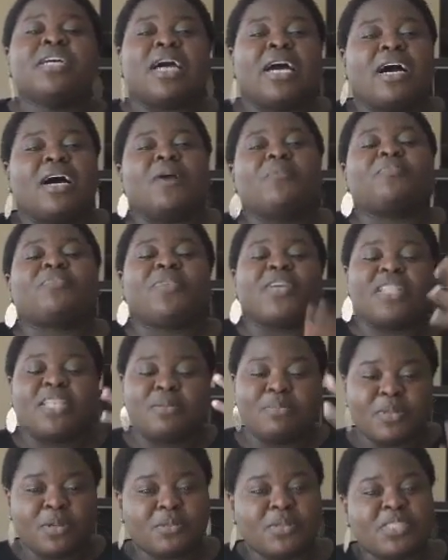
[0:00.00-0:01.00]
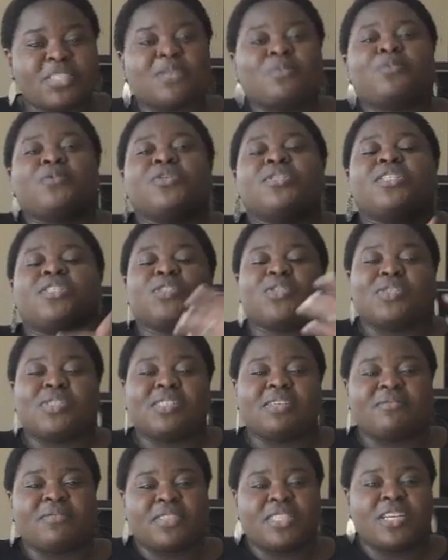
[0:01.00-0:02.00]
and then baby step 1 is to
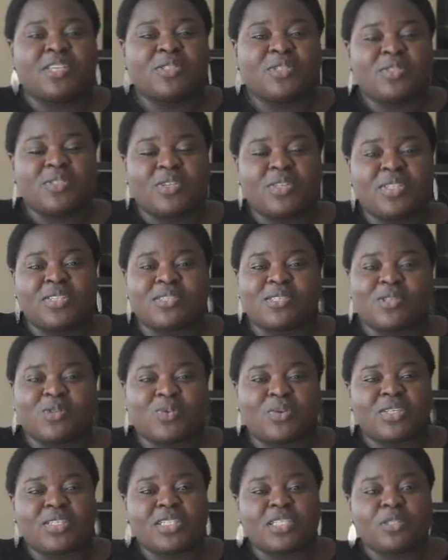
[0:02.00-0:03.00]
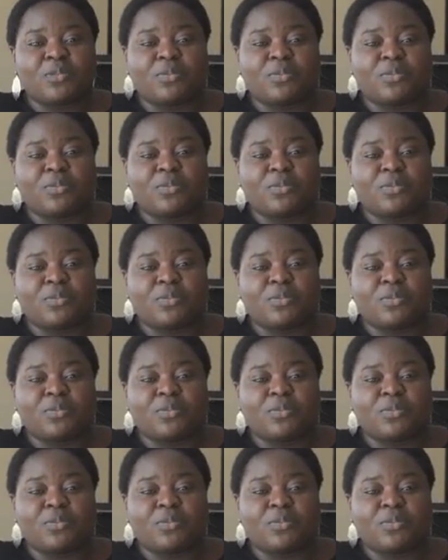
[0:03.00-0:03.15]
save $1,000 as quickly as